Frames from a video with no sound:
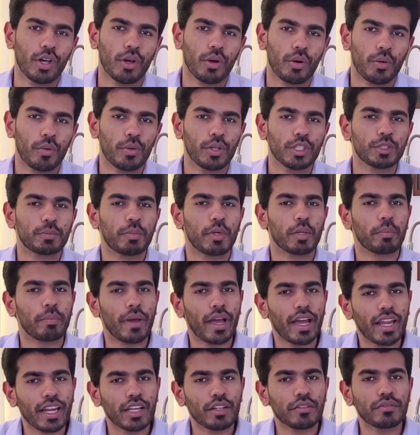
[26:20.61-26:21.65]
who is
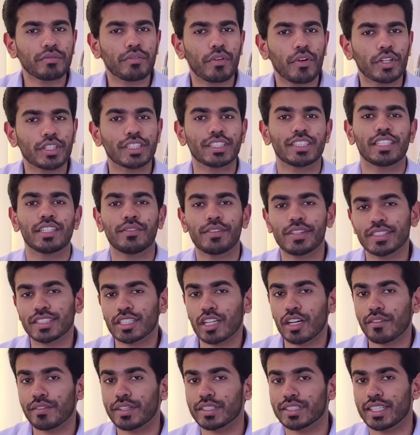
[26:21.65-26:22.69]
preparing for the civil
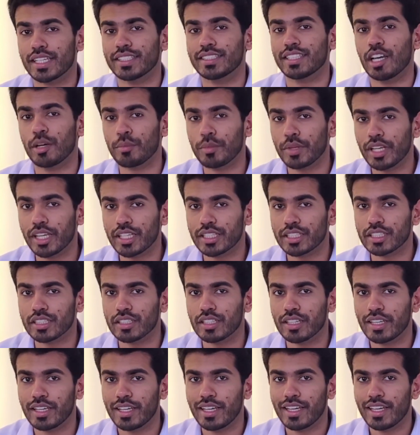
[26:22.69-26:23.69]
service examination